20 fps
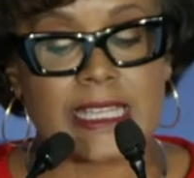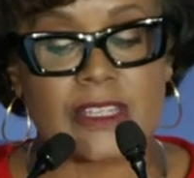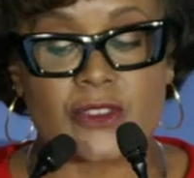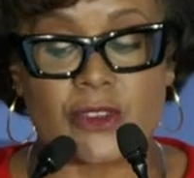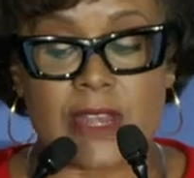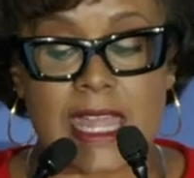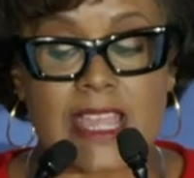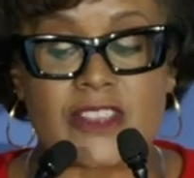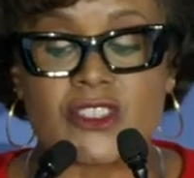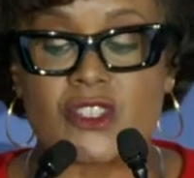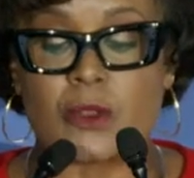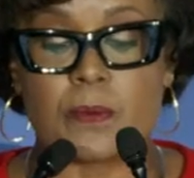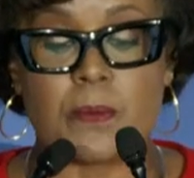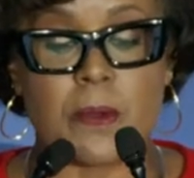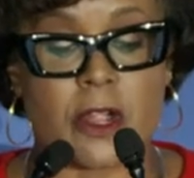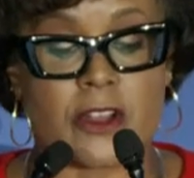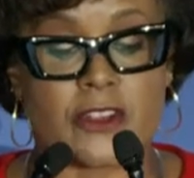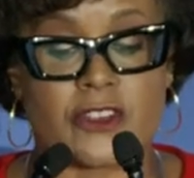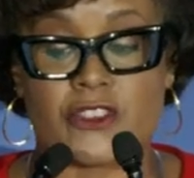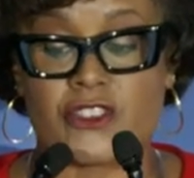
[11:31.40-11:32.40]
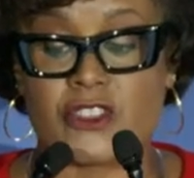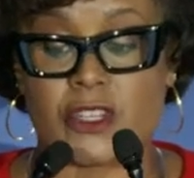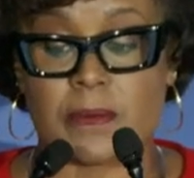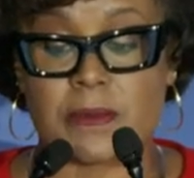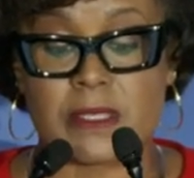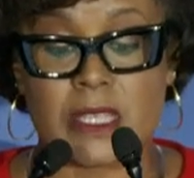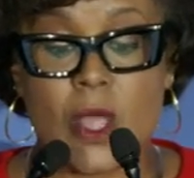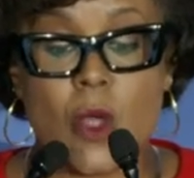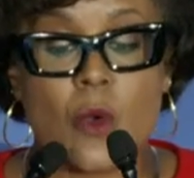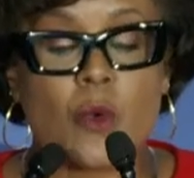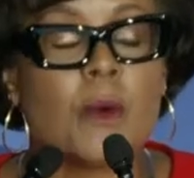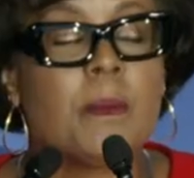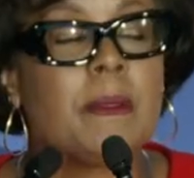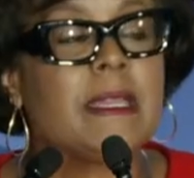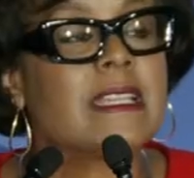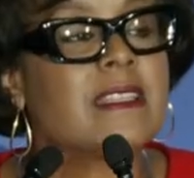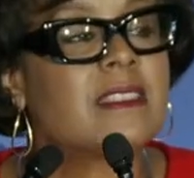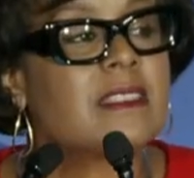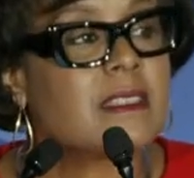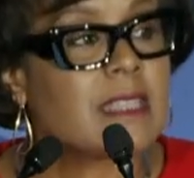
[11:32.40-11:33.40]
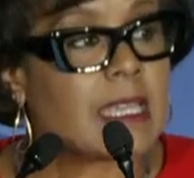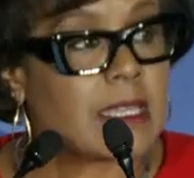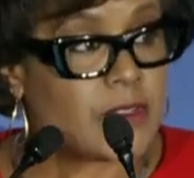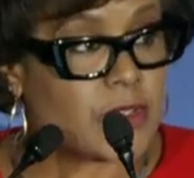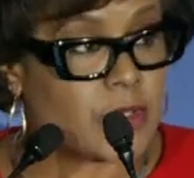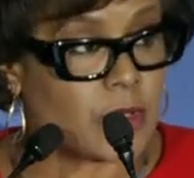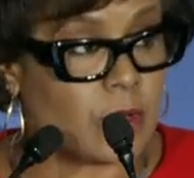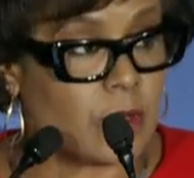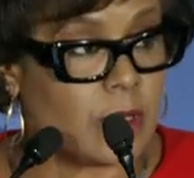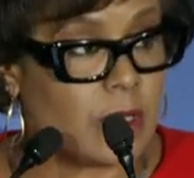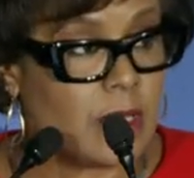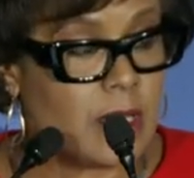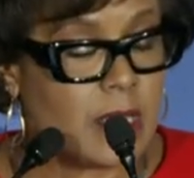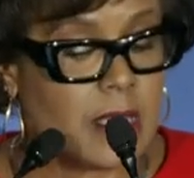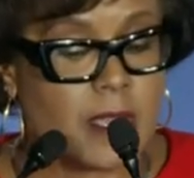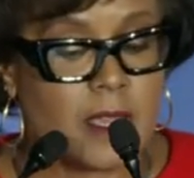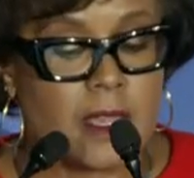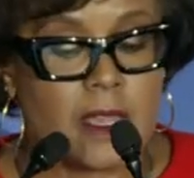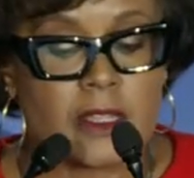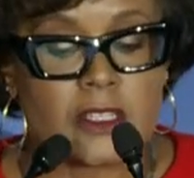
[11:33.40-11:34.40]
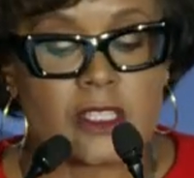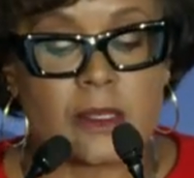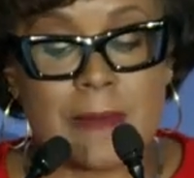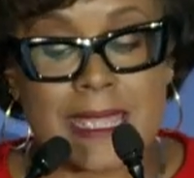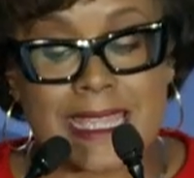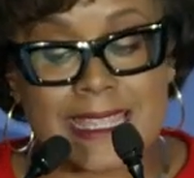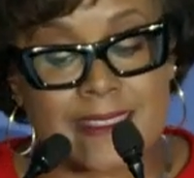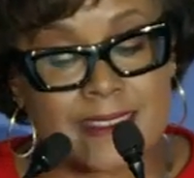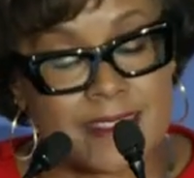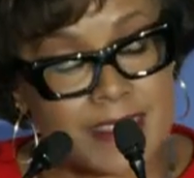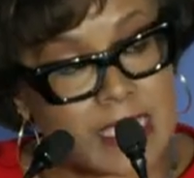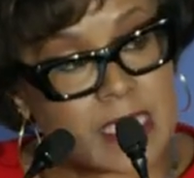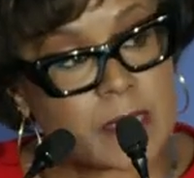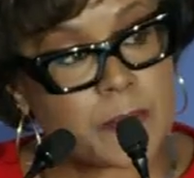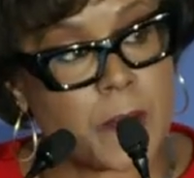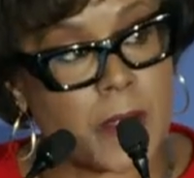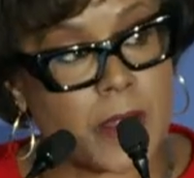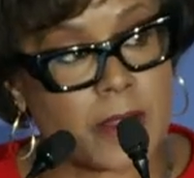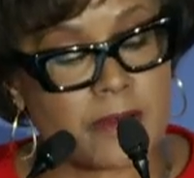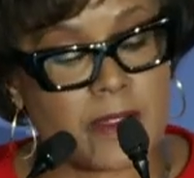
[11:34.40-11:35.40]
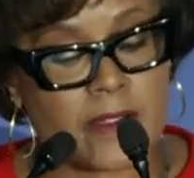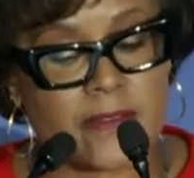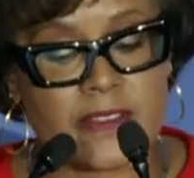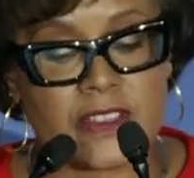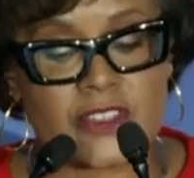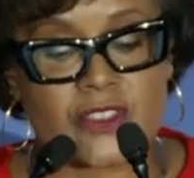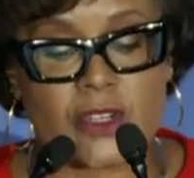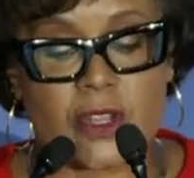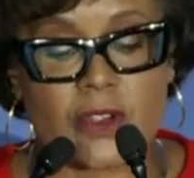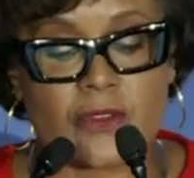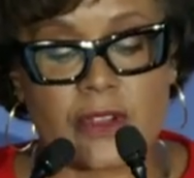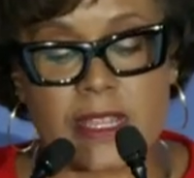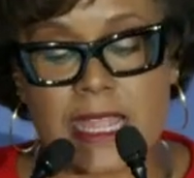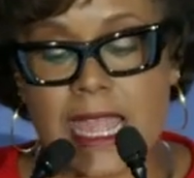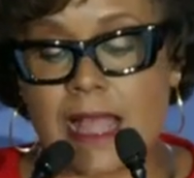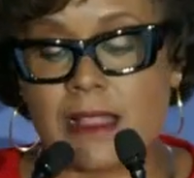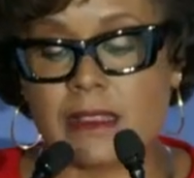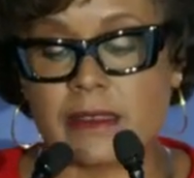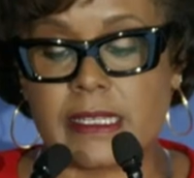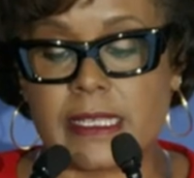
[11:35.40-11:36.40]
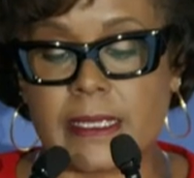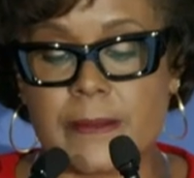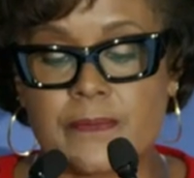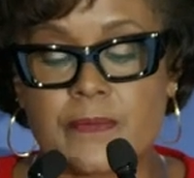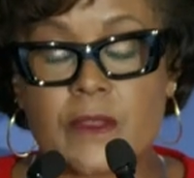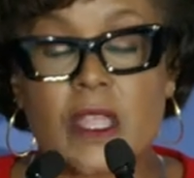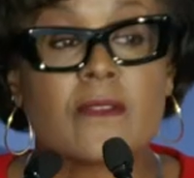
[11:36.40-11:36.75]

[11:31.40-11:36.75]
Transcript: international partnerships, will be essential to make this part of our vision a reality.